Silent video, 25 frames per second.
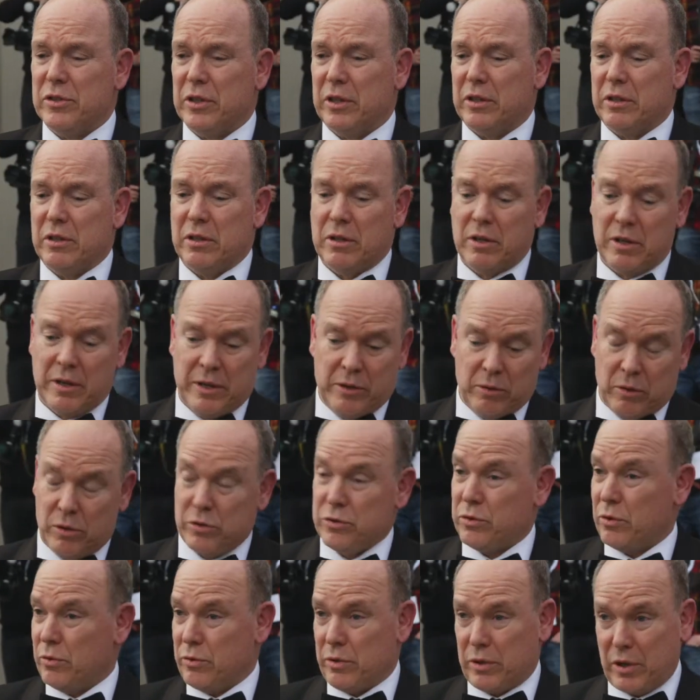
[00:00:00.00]
and
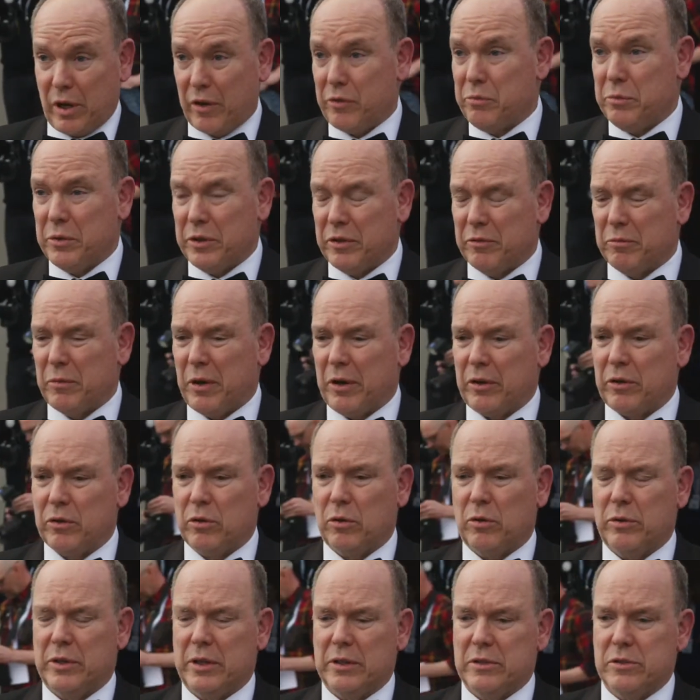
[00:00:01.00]
also the government of
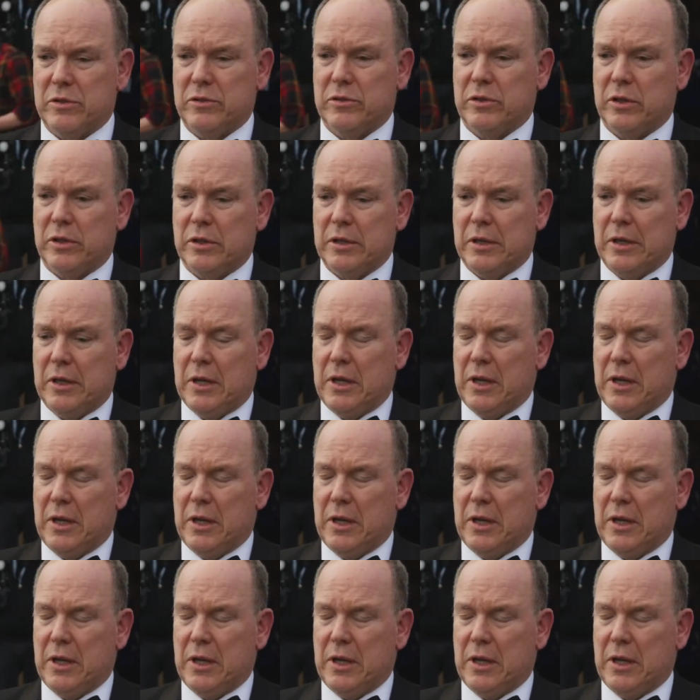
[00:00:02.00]
Monaco that's that